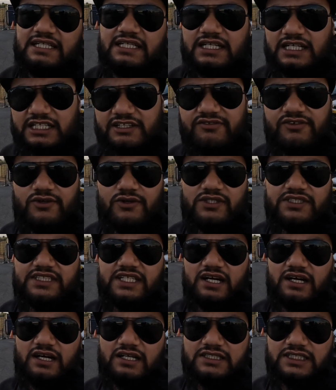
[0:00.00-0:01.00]
And of course
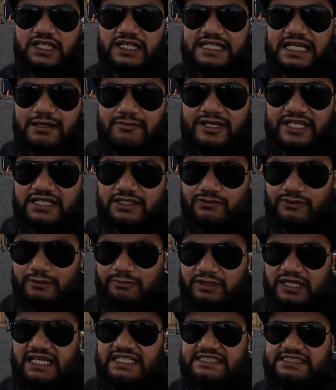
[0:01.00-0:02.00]
R Dynamic
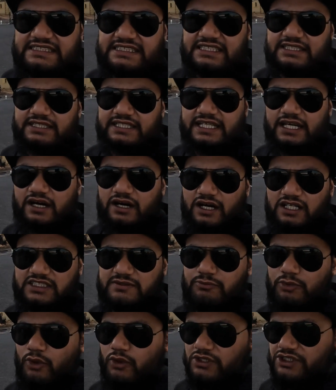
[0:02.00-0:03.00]
replaced the R
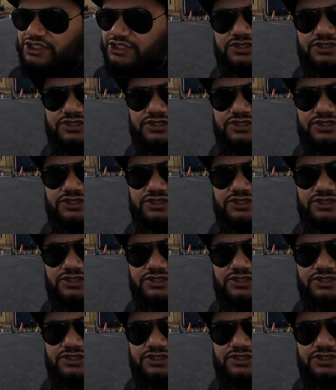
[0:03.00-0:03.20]
Sport.